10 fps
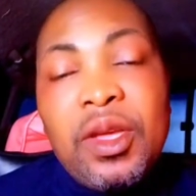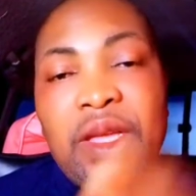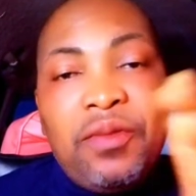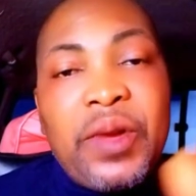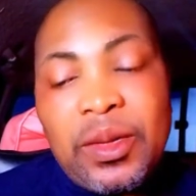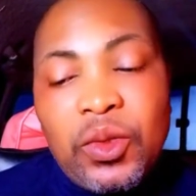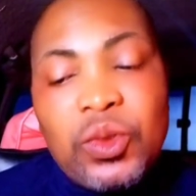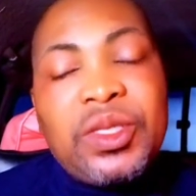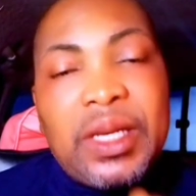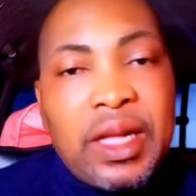If you cannot
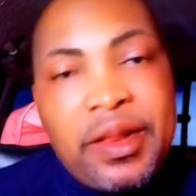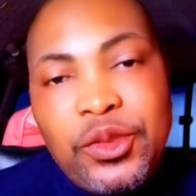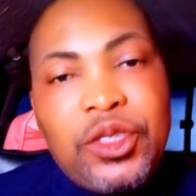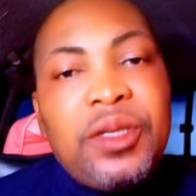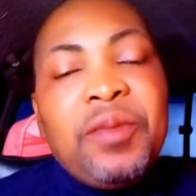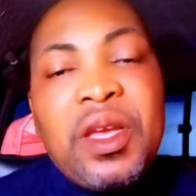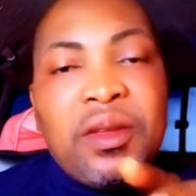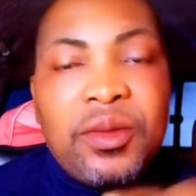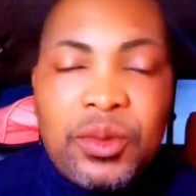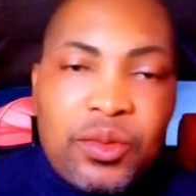use a Kalshi,
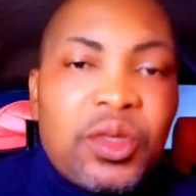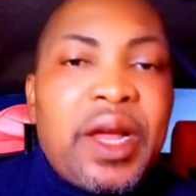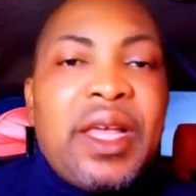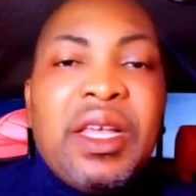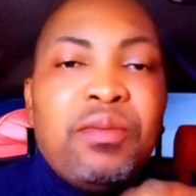you try